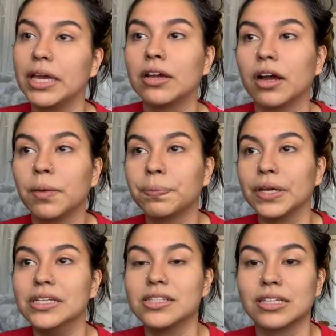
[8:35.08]
makeup
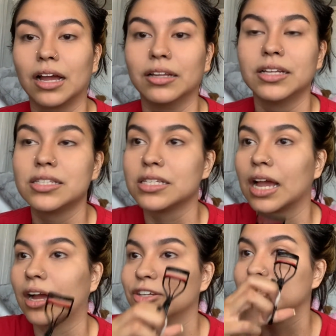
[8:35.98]
in silence is
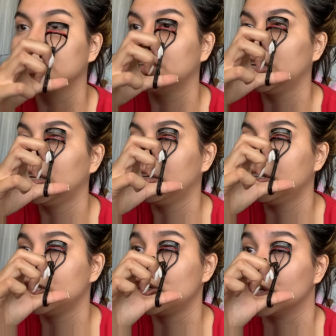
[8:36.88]

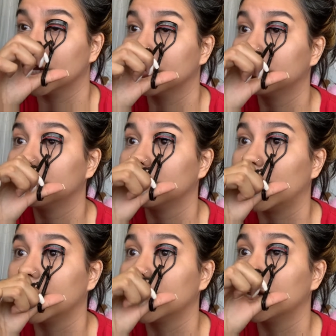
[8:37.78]
actually shit.
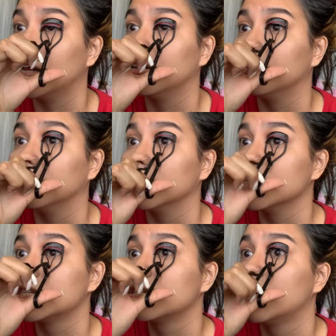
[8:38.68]
I can't do
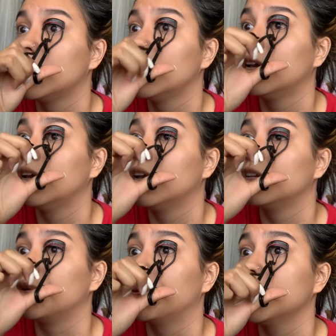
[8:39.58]
this.
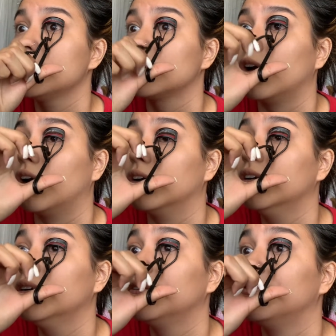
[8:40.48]
Should we play a
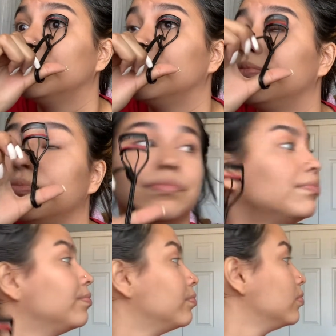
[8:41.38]
song?
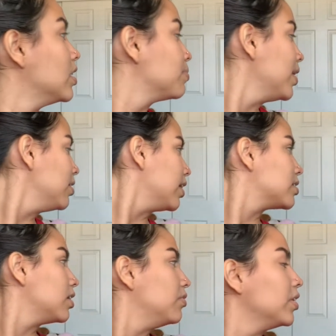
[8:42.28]
Is my
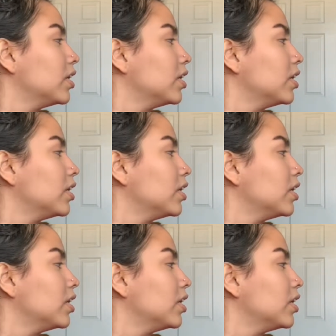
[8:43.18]
Alexa even